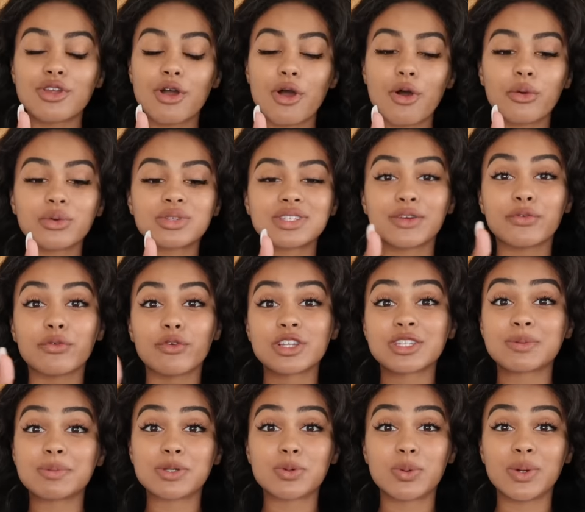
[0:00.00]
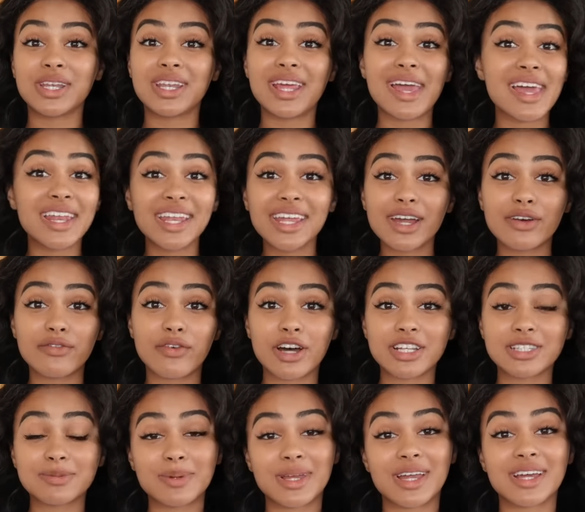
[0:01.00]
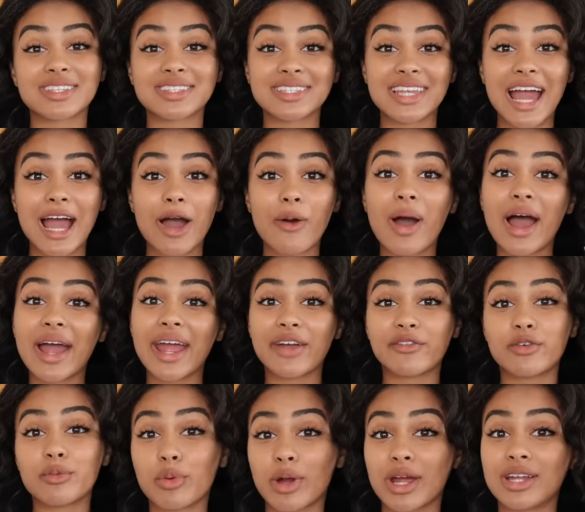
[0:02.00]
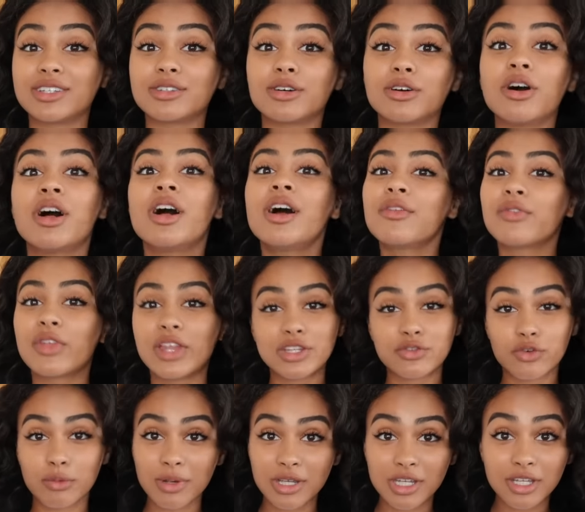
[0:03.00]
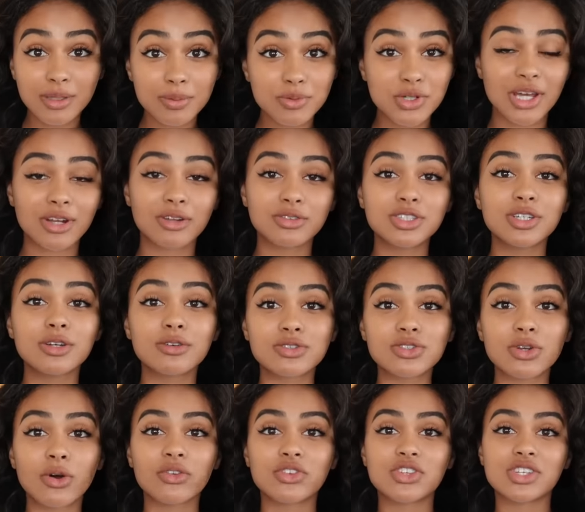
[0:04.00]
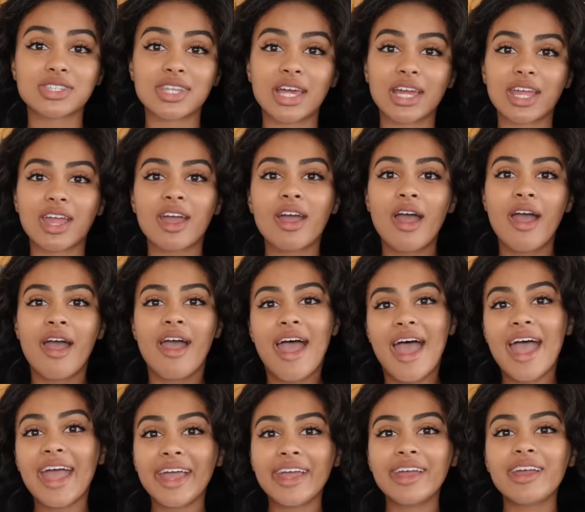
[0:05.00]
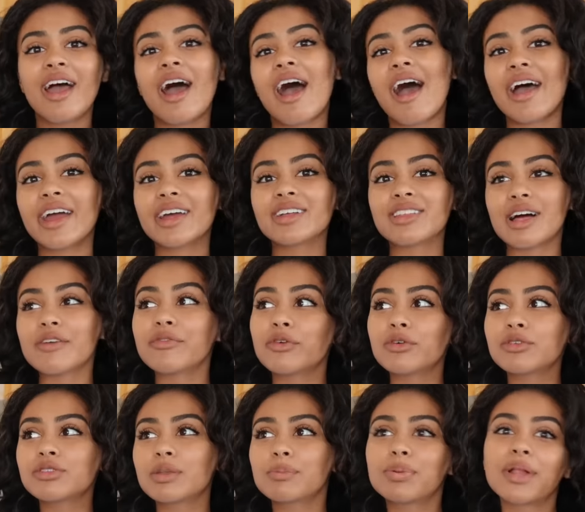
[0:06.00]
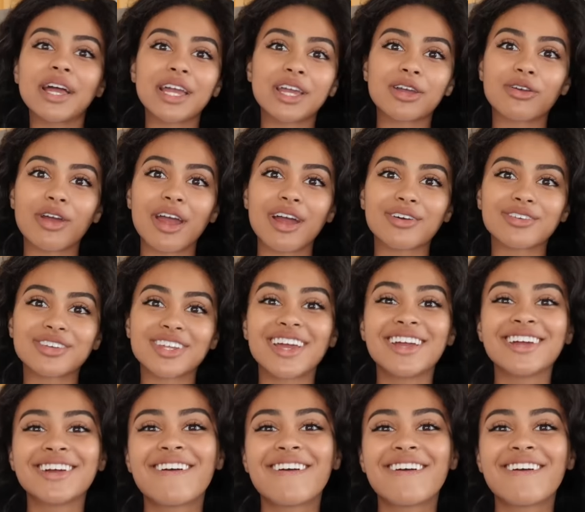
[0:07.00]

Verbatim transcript: no difference between any of us because now I have a brand deal that is for my YouTube channel too. So it's just like, hey, I leveled the playing ground.